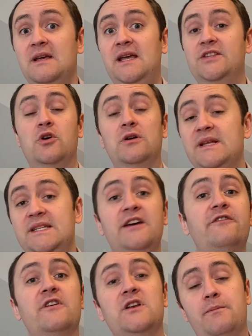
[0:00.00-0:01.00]
It's going to be
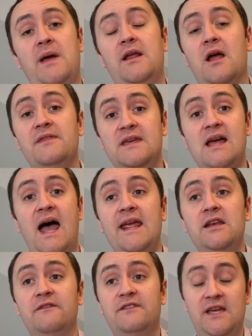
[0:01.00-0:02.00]
different depending on the
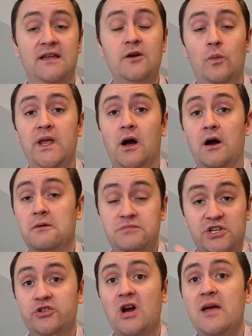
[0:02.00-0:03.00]
kind of thing that we are
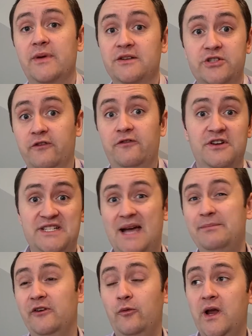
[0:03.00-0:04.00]
describing. So, for
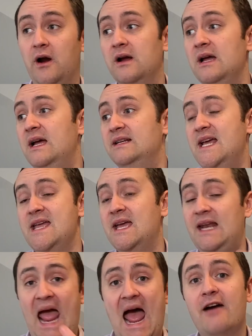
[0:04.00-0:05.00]
example, if we are taking an
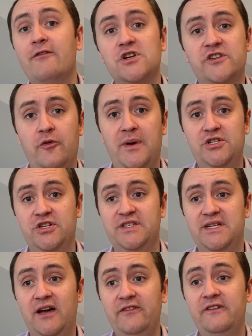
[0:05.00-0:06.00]
average of a bunch of
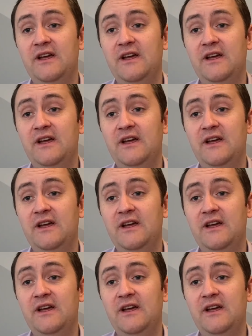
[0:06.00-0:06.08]
stuff,